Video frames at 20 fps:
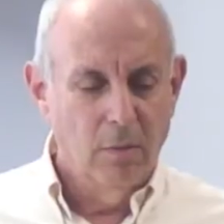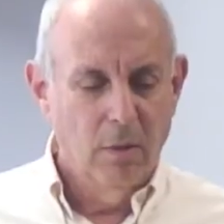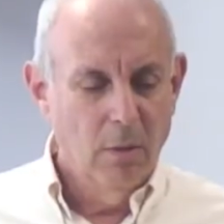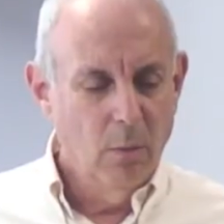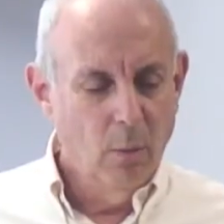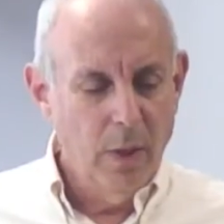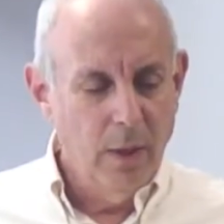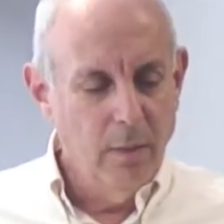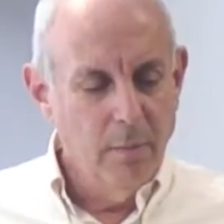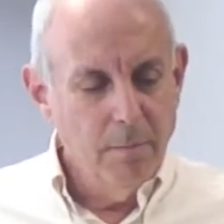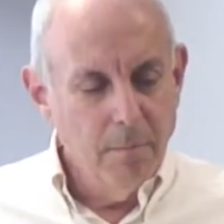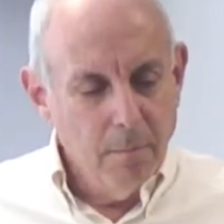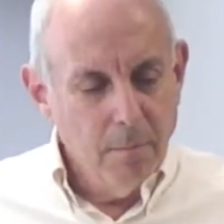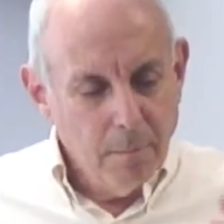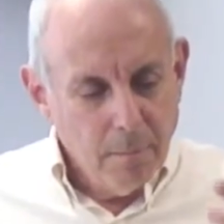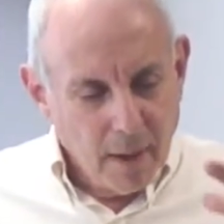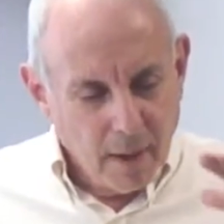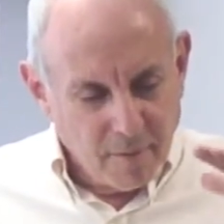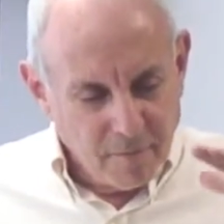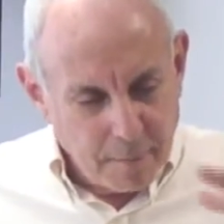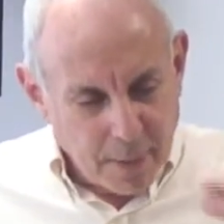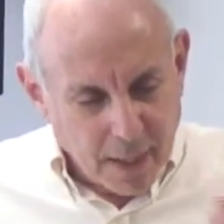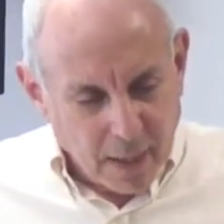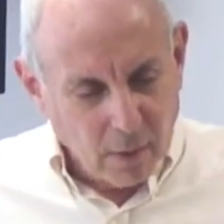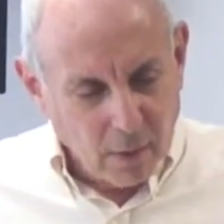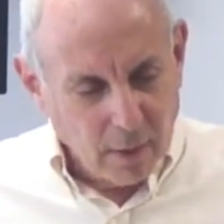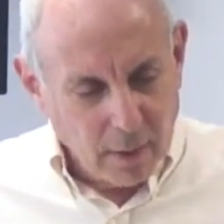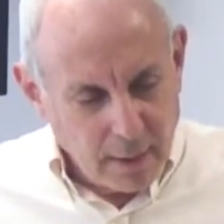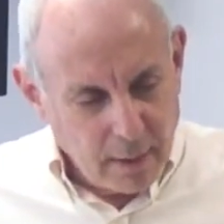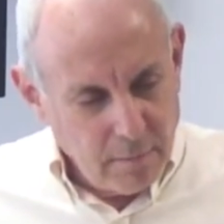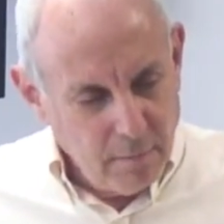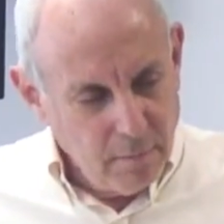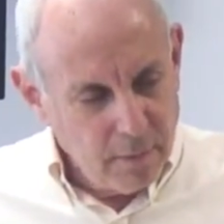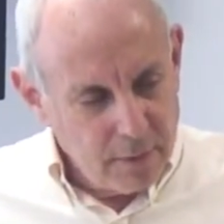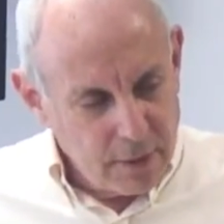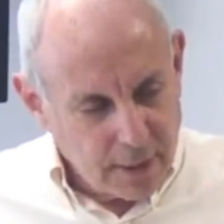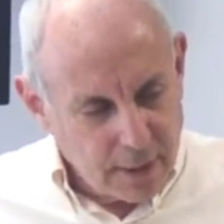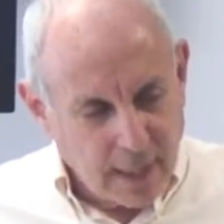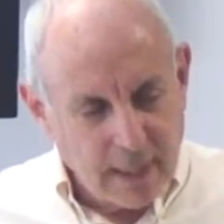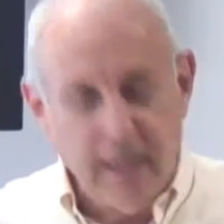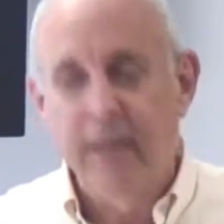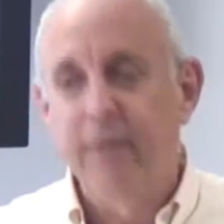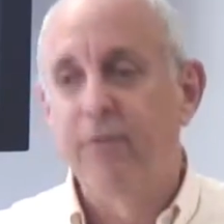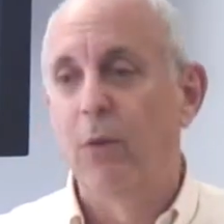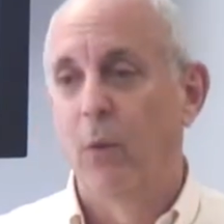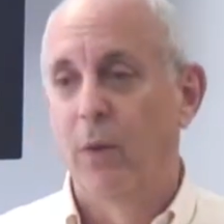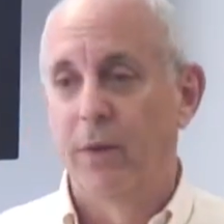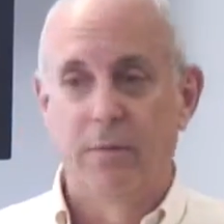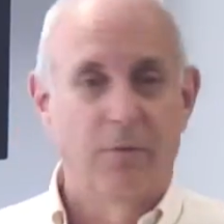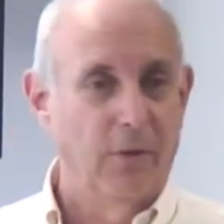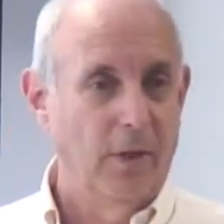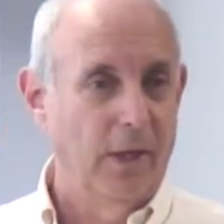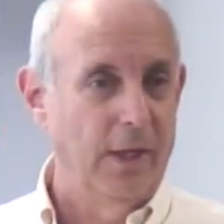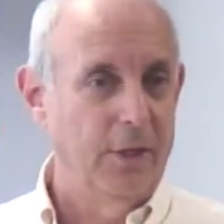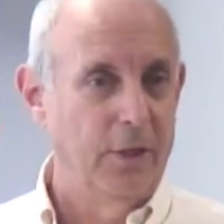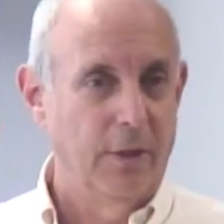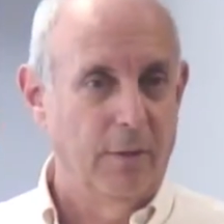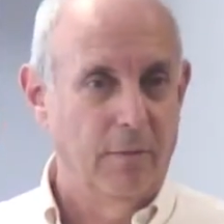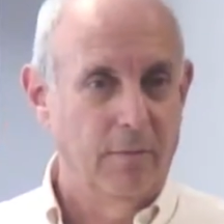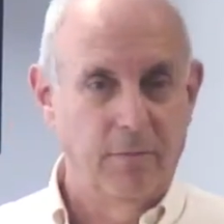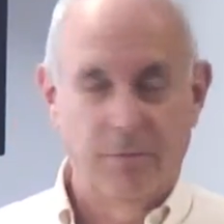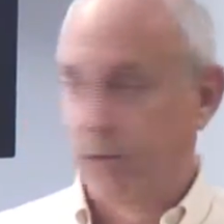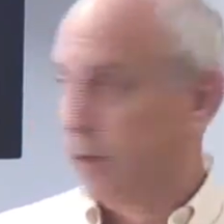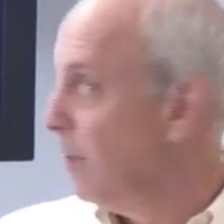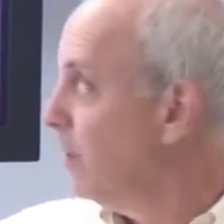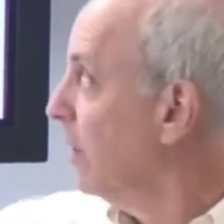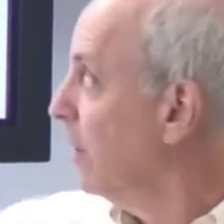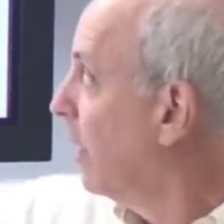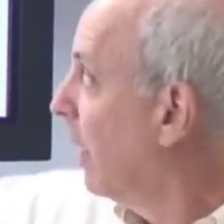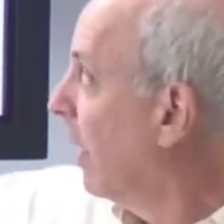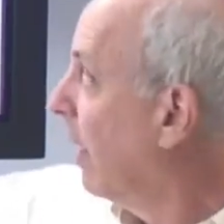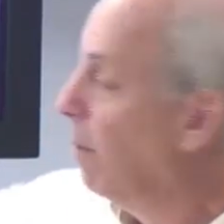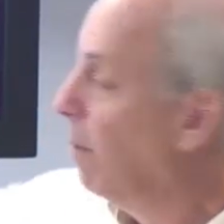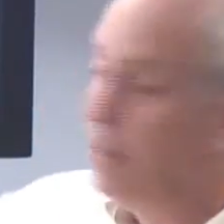We have barely stayed even with inflation for this entire